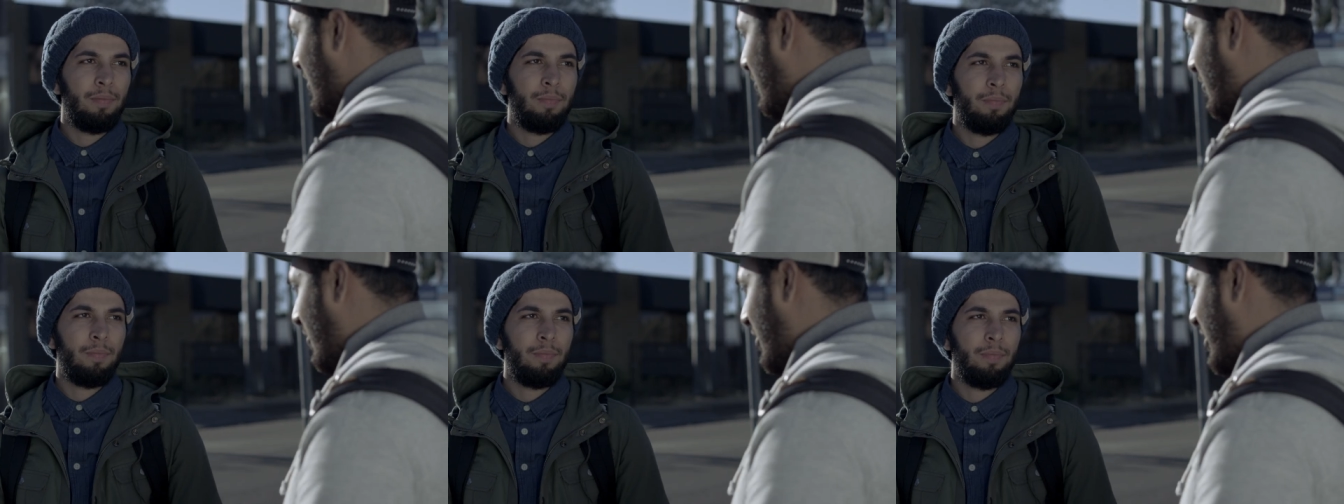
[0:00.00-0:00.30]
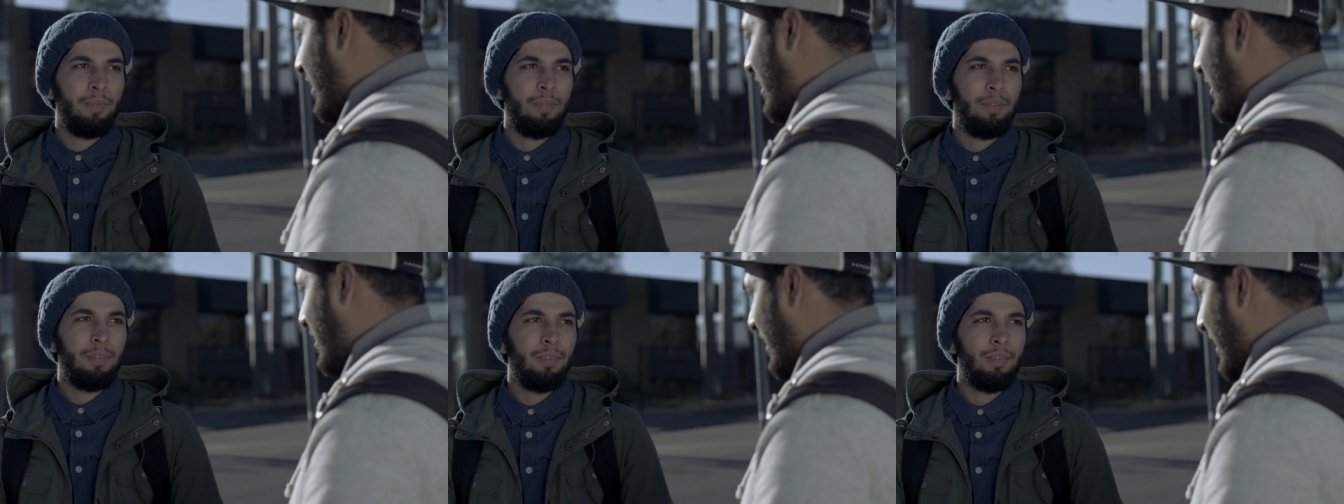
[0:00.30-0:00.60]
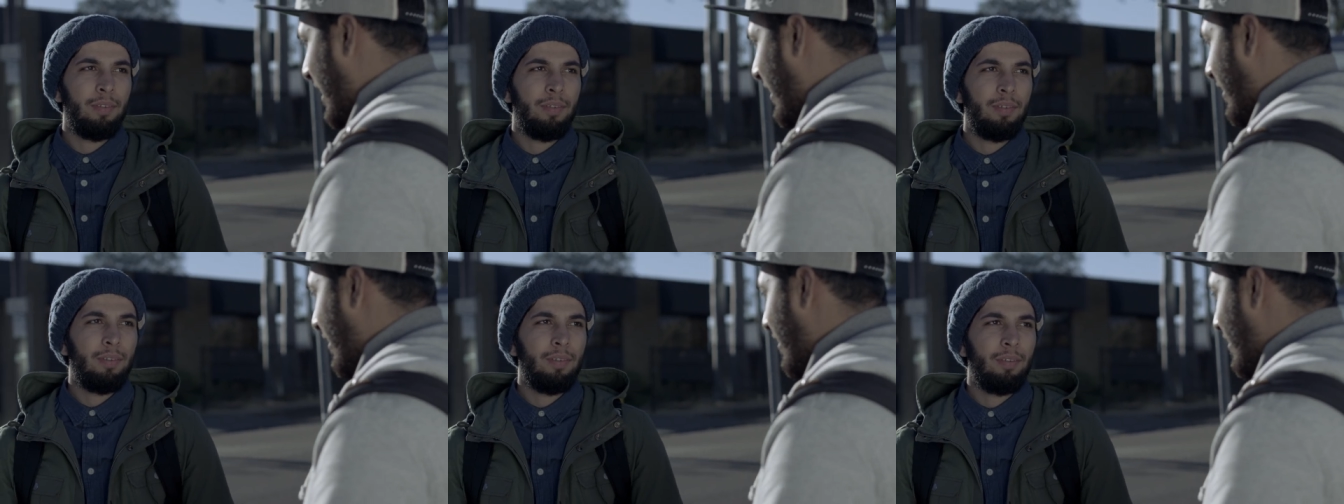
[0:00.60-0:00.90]
and then we'll watch it
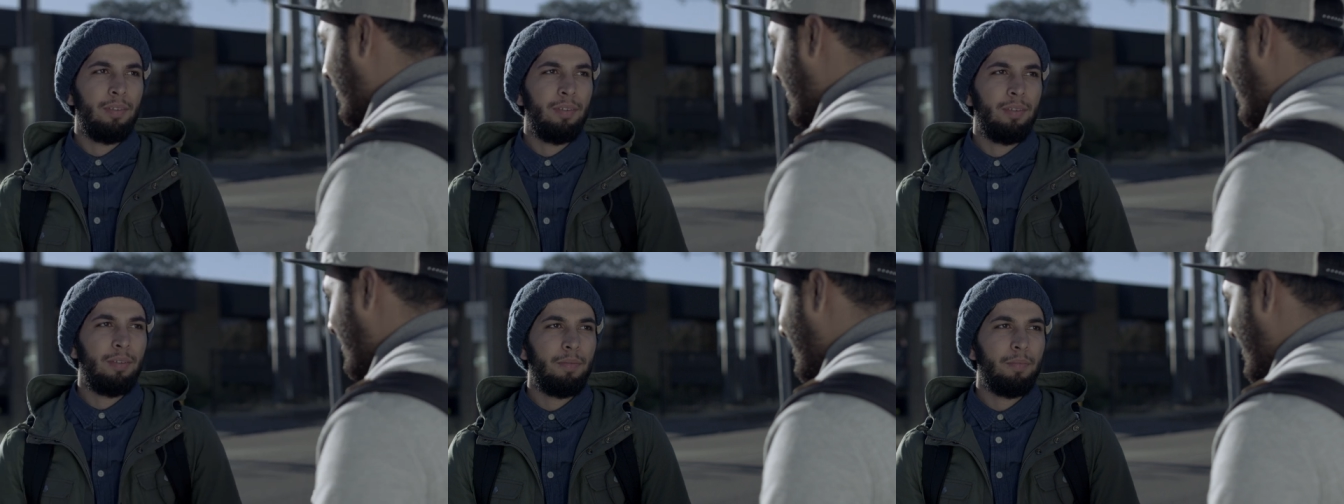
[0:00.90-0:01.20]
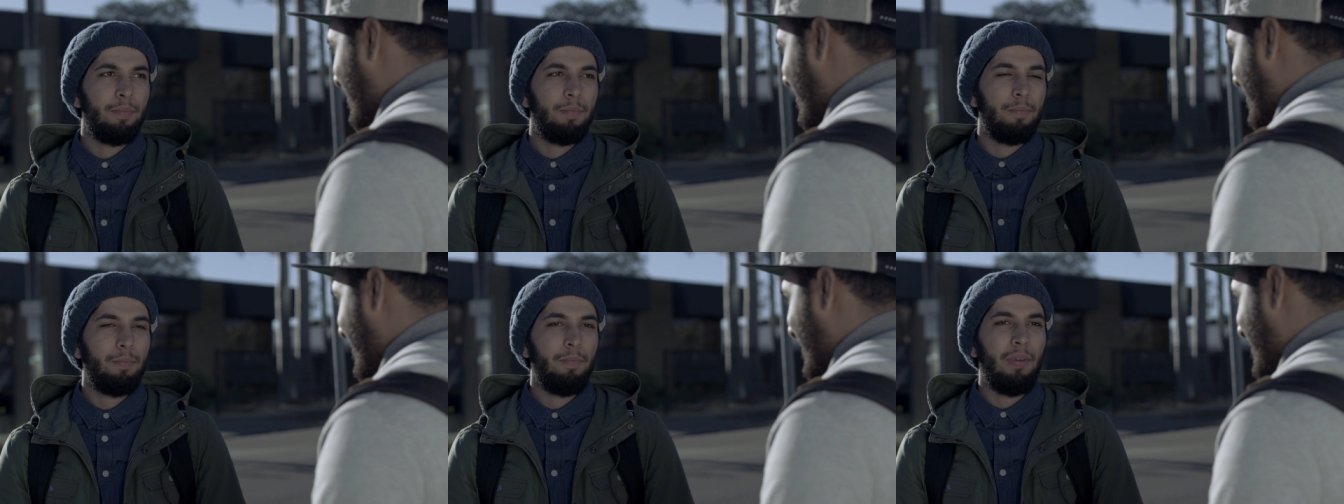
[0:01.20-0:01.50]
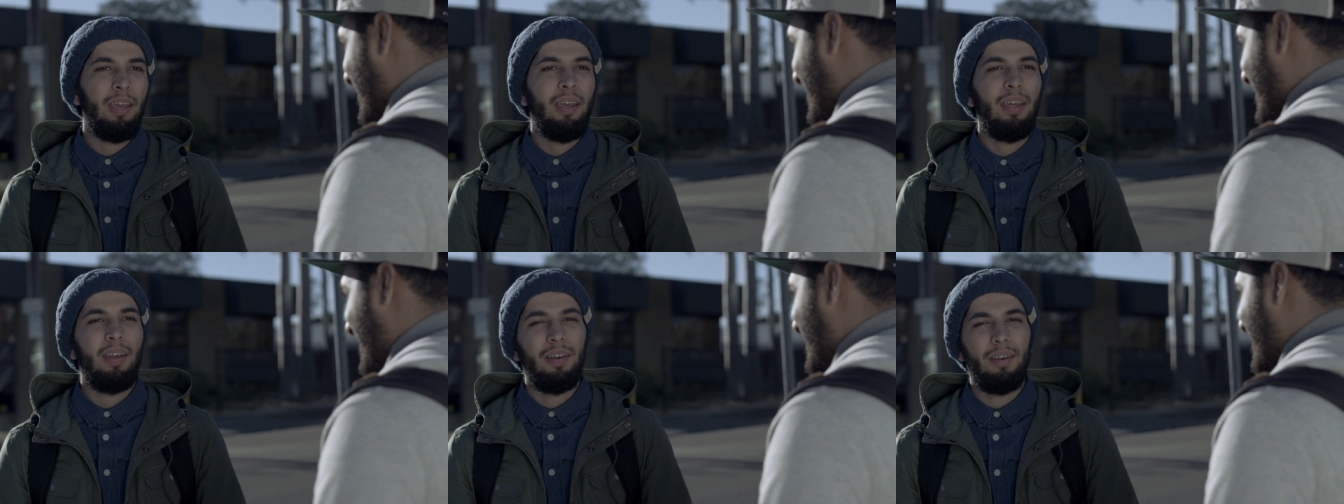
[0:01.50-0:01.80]
together.
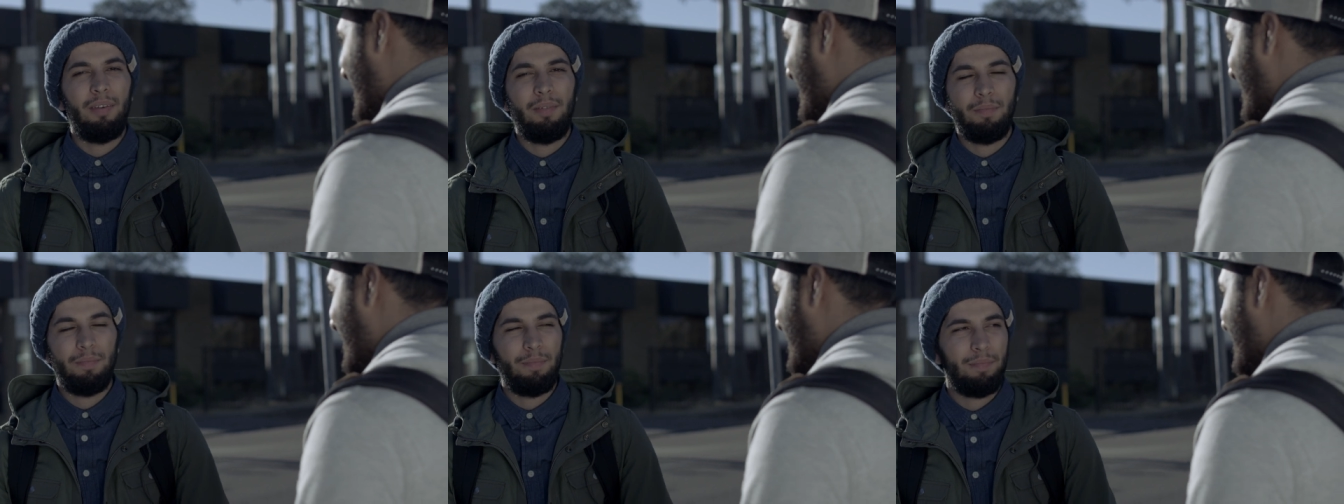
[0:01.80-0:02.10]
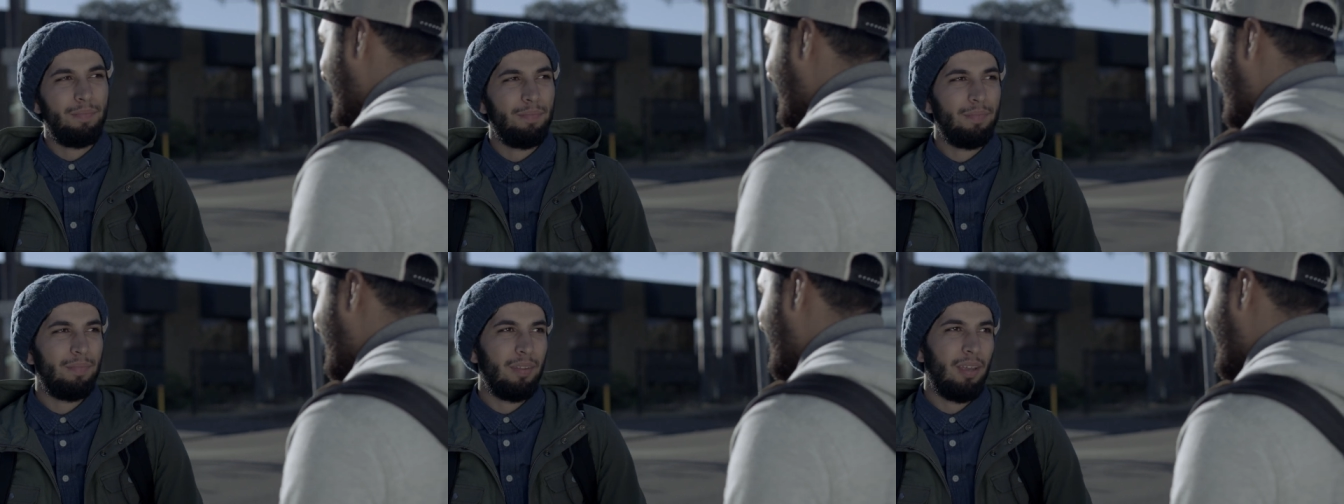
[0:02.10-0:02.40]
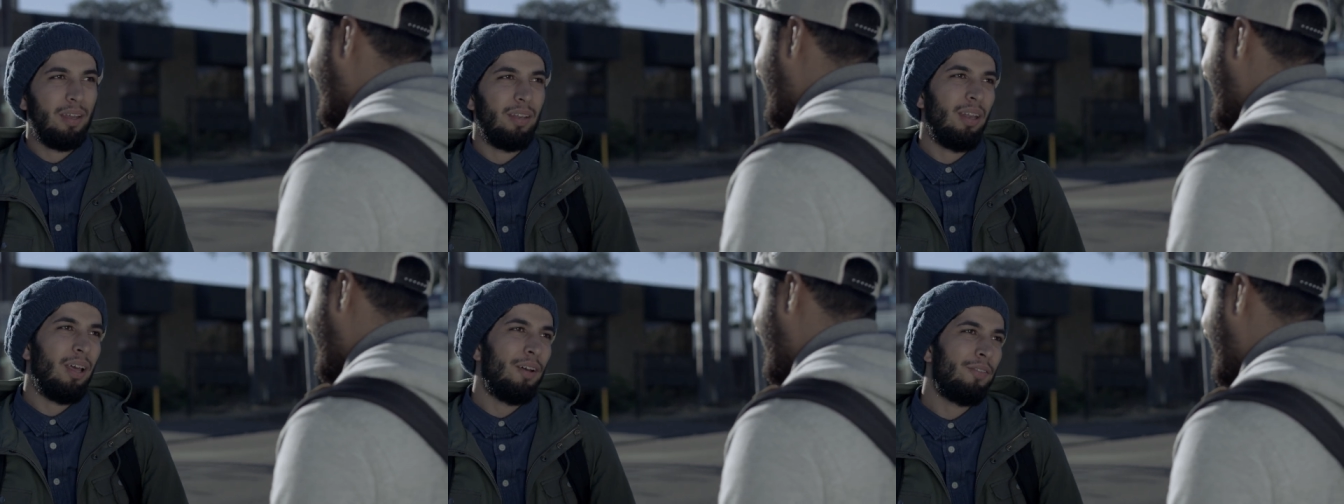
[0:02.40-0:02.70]
Man,
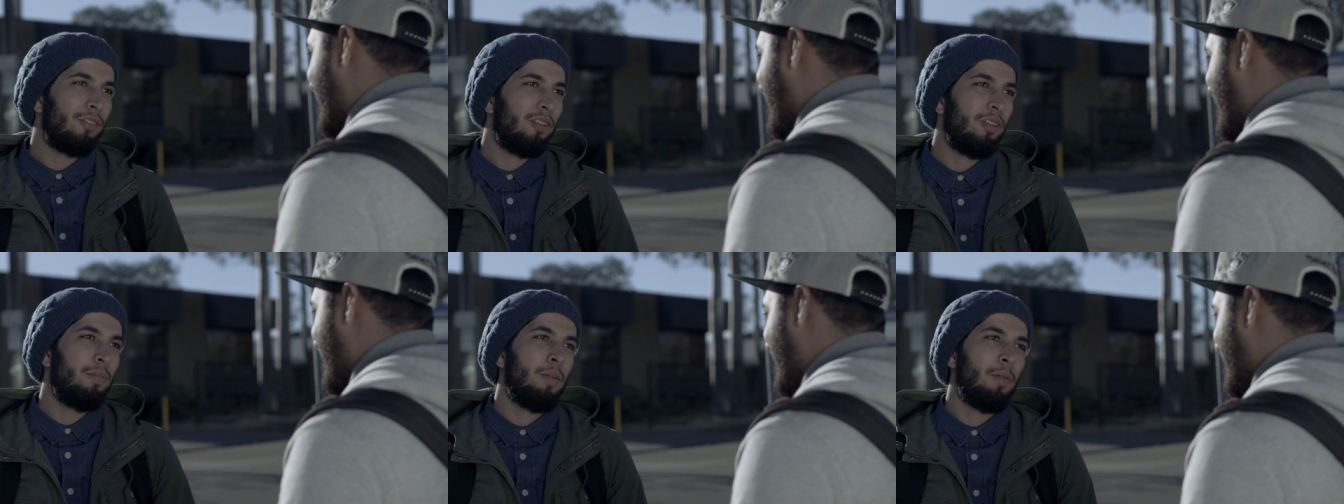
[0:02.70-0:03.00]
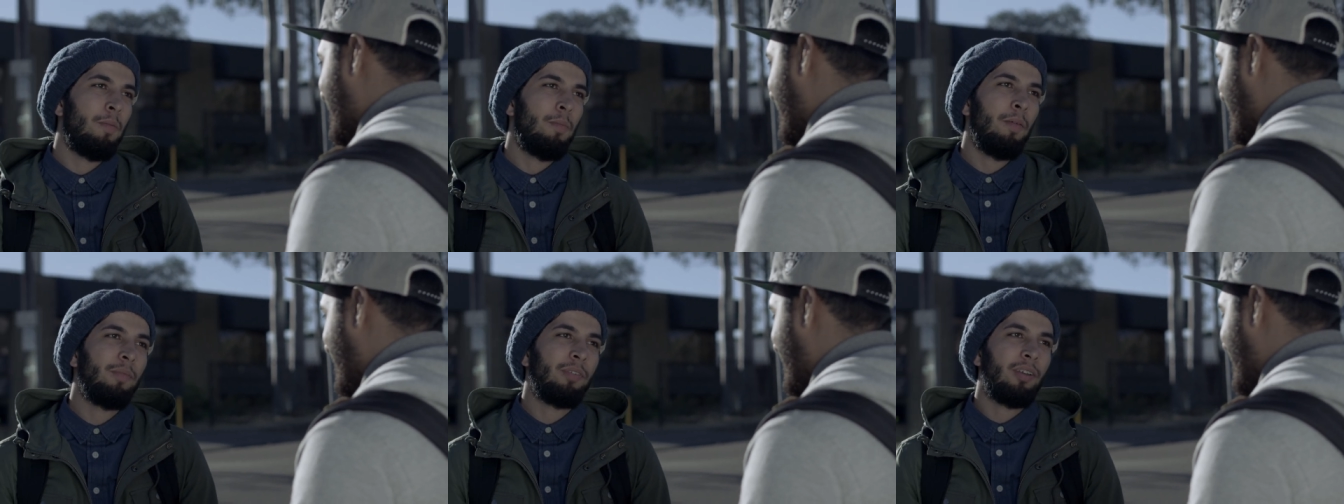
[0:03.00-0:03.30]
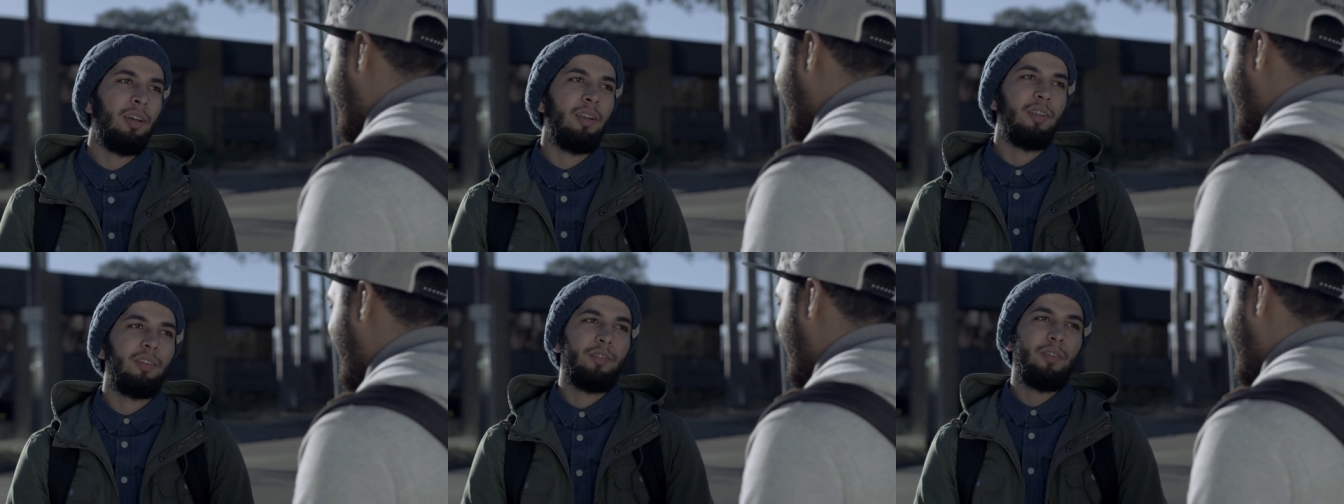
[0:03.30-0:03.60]
I'd love to, but my mum's
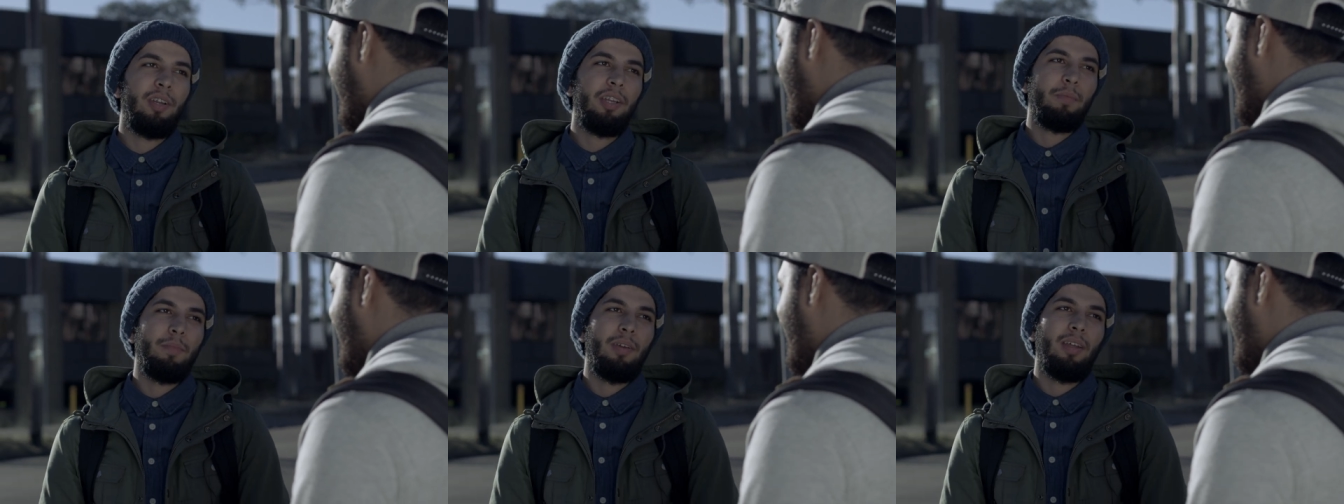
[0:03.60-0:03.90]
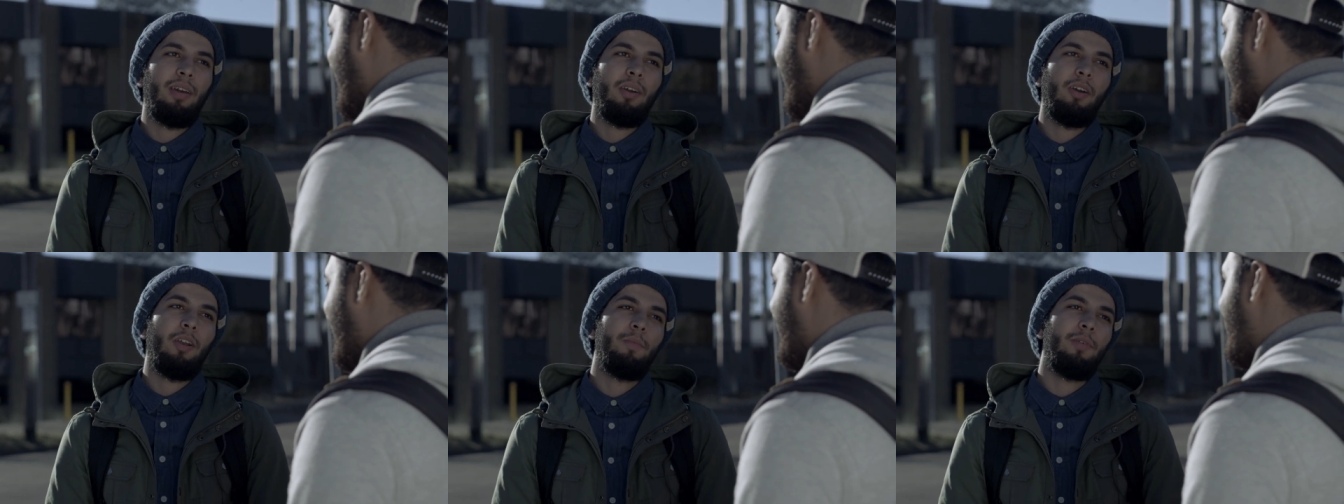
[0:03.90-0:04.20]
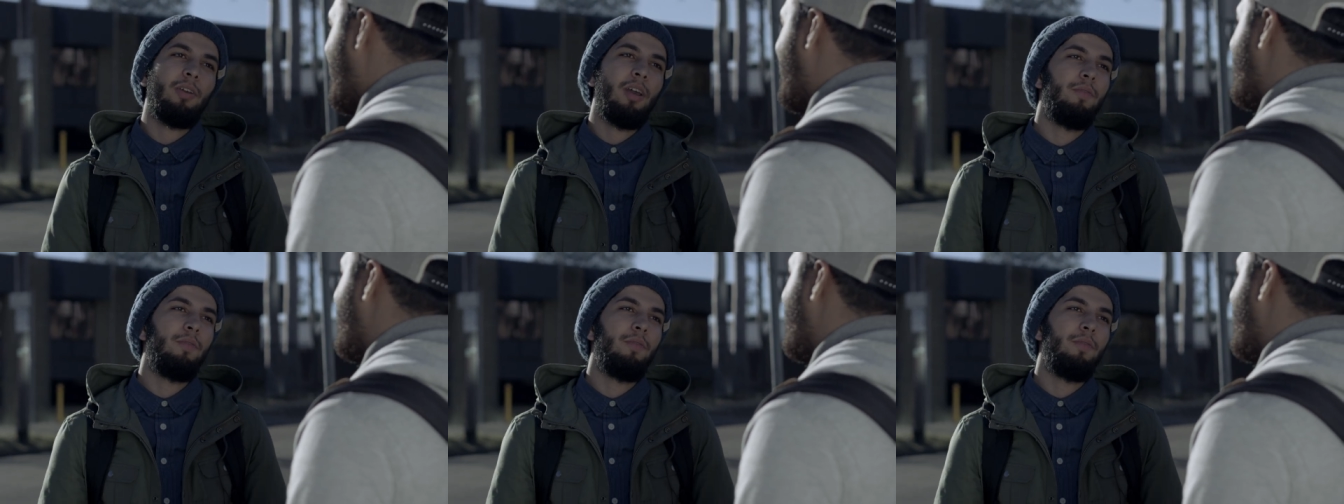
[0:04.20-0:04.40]
kind of strict, man. I got to be